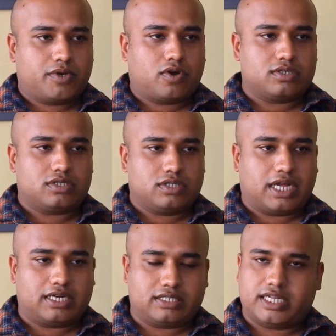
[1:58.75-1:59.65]
because
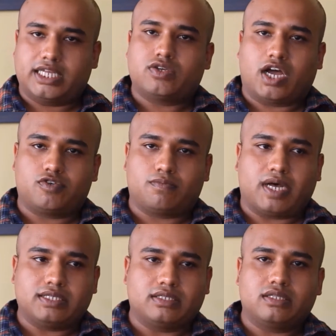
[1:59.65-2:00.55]
that stage you have to
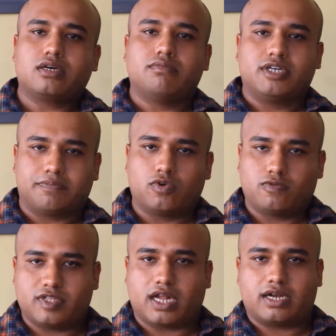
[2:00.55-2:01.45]
pass and the government
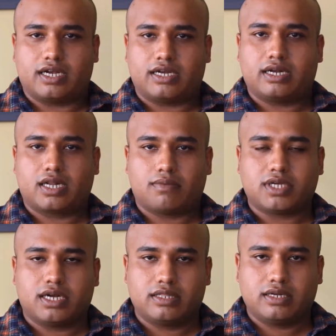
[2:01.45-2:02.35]
approves that. It
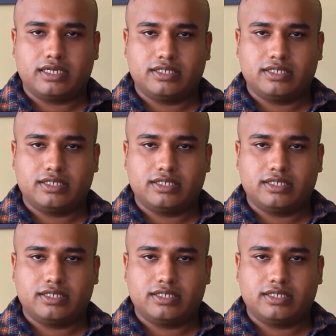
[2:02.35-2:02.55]
comes under the